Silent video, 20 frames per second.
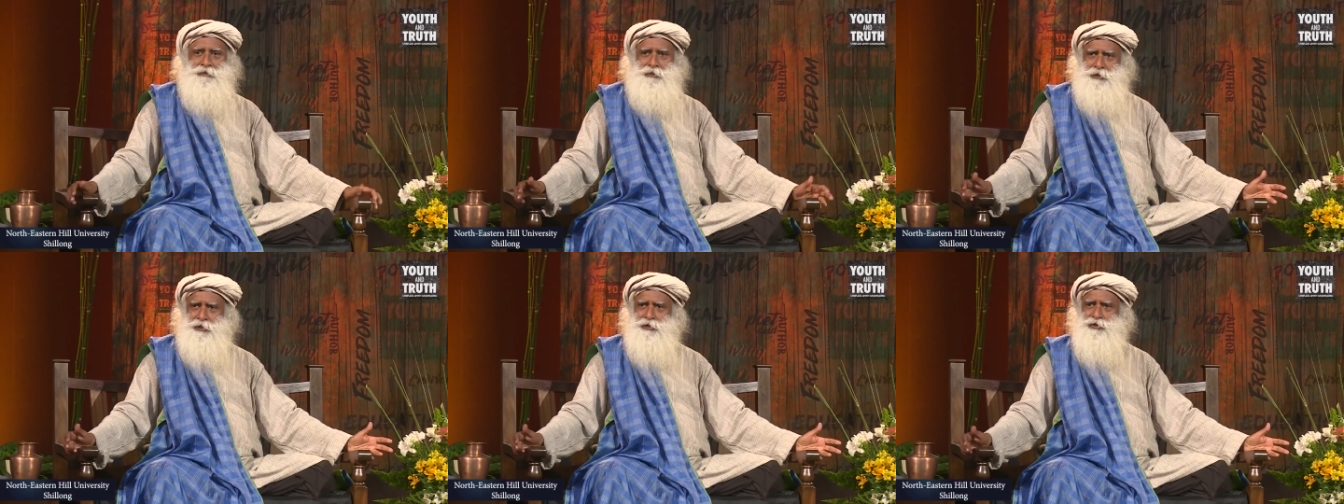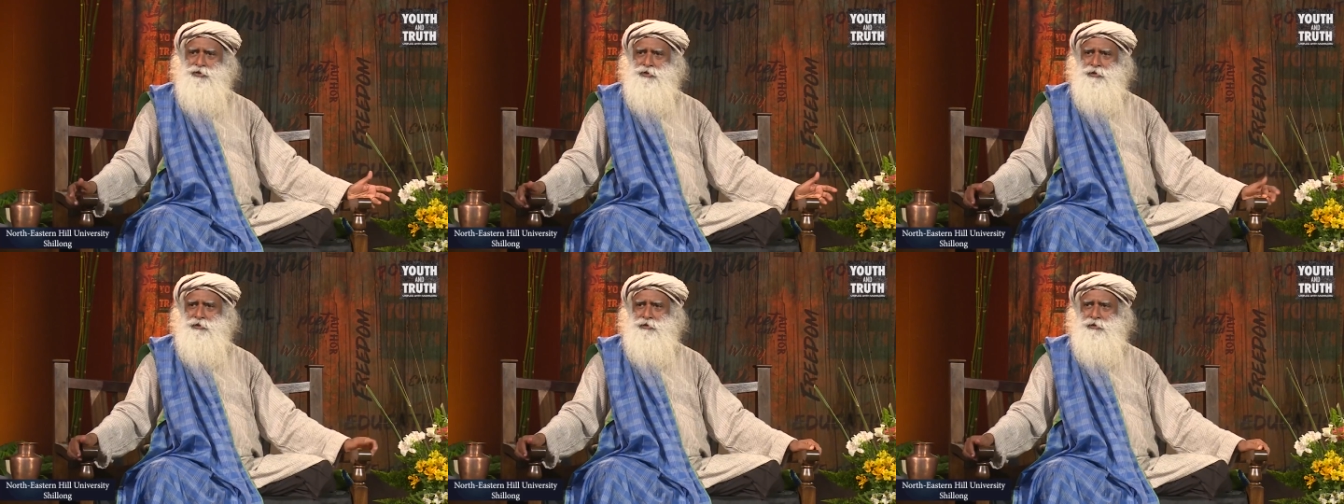
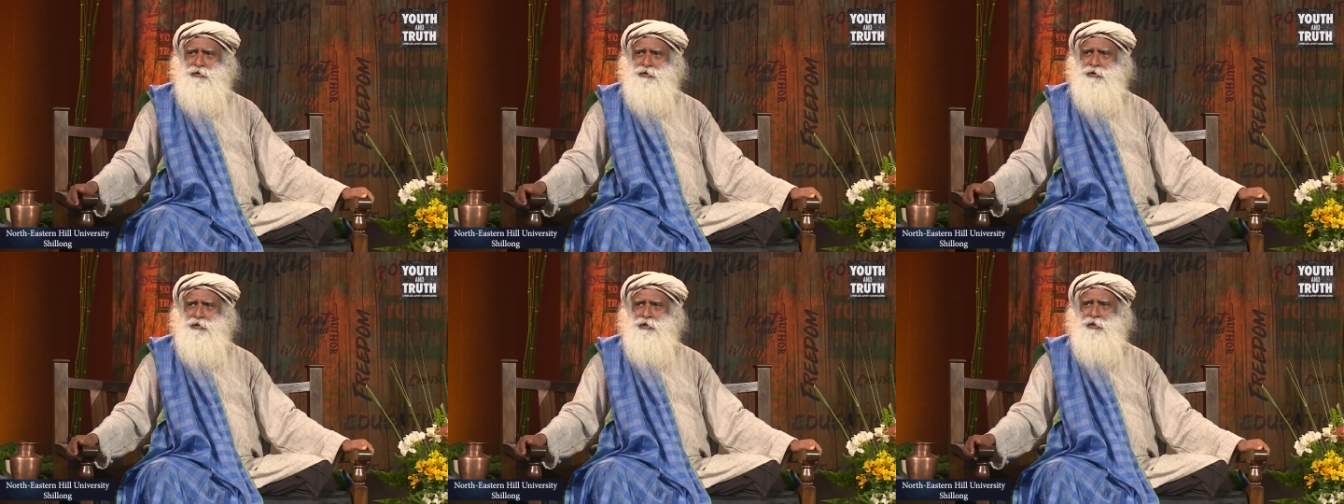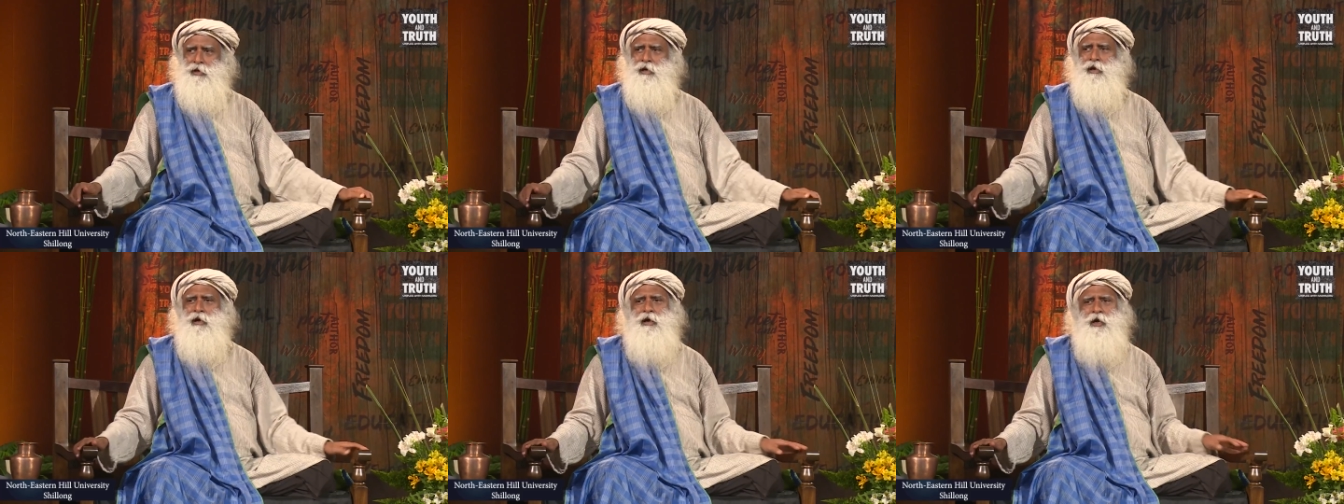Yes?
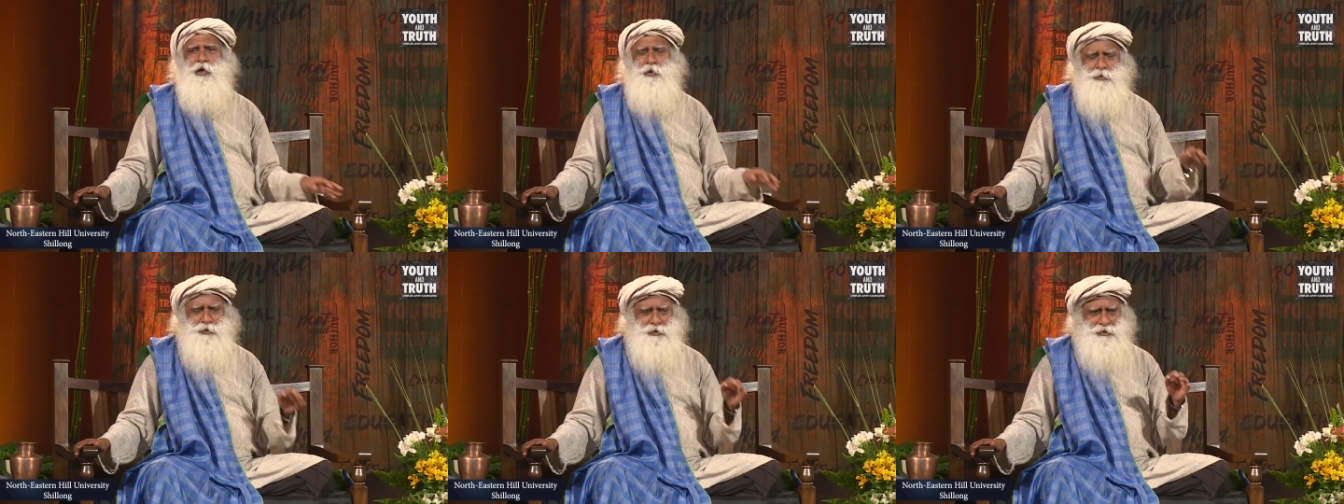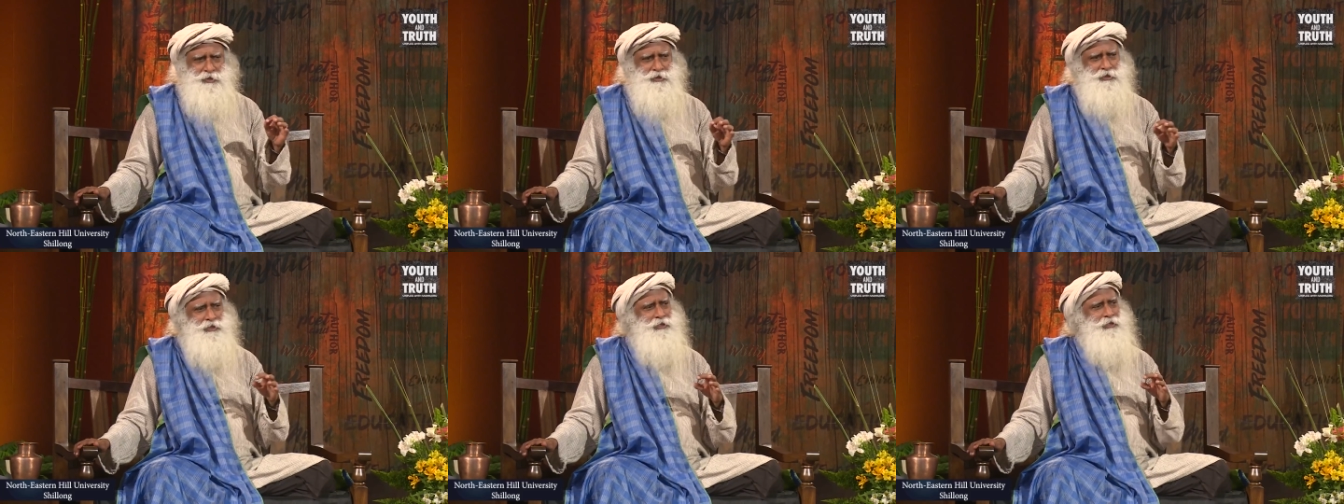
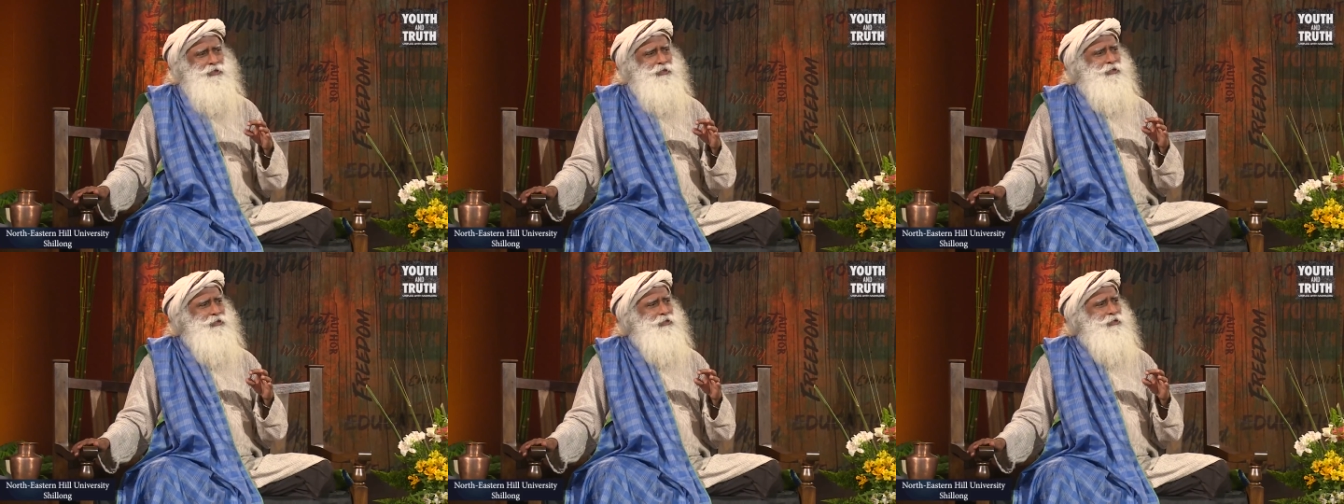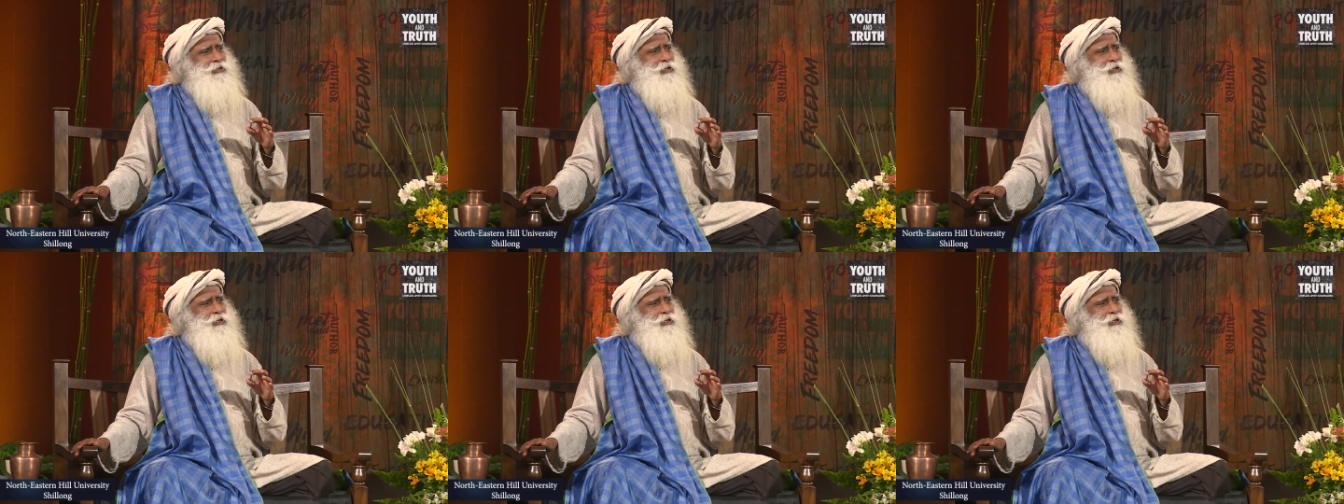Obviously,